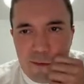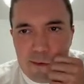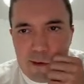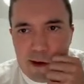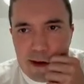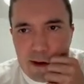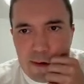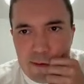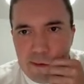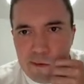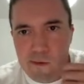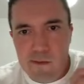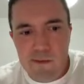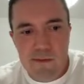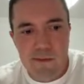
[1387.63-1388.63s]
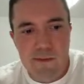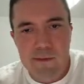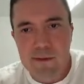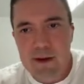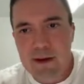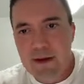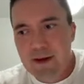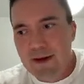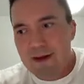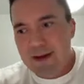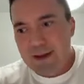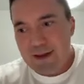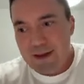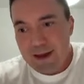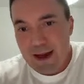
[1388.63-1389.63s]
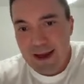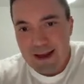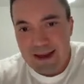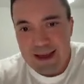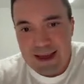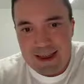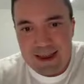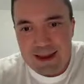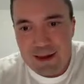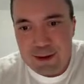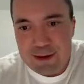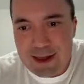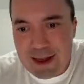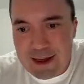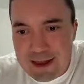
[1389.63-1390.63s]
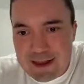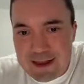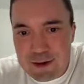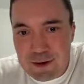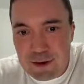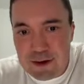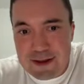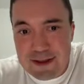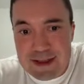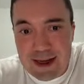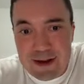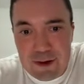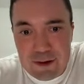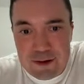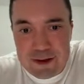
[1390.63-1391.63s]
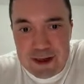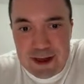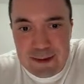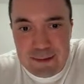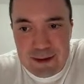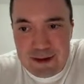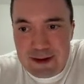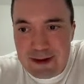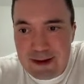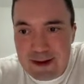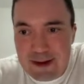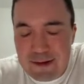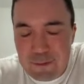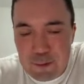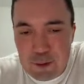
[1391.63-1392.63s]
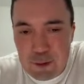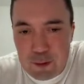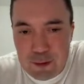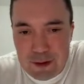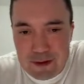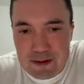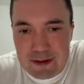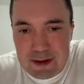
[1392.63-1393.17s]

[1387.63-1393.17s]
No. It looks like it's not a standard type for the order,